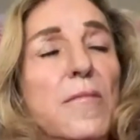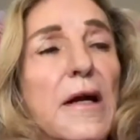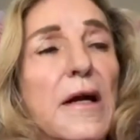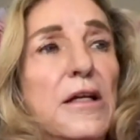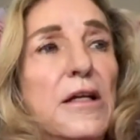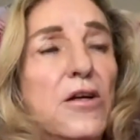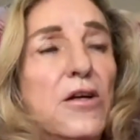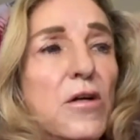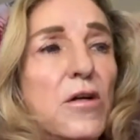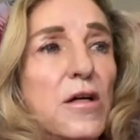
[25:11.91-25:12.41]

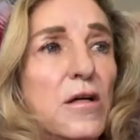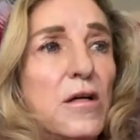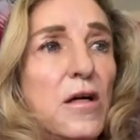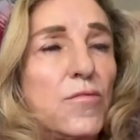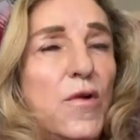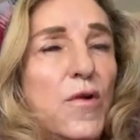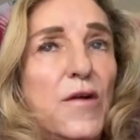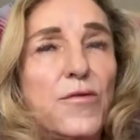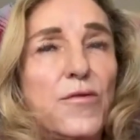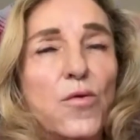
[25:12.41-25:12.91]
money
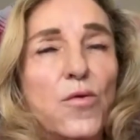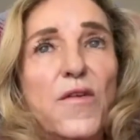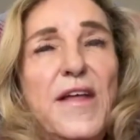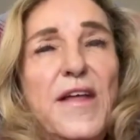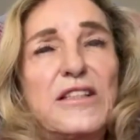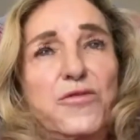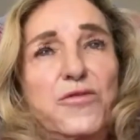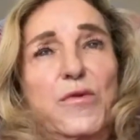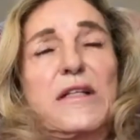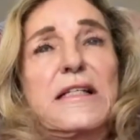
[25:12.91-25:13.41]
around the world,
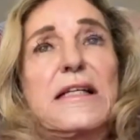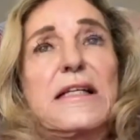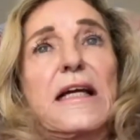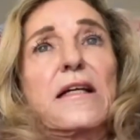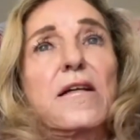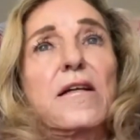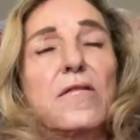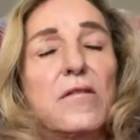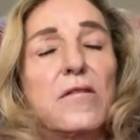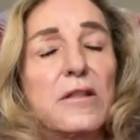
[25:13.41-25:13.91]
that's
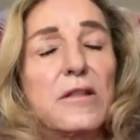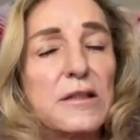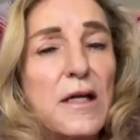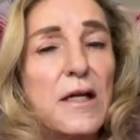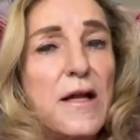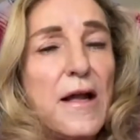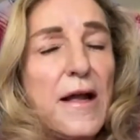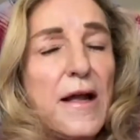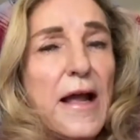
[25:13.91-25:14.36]
ridiculous.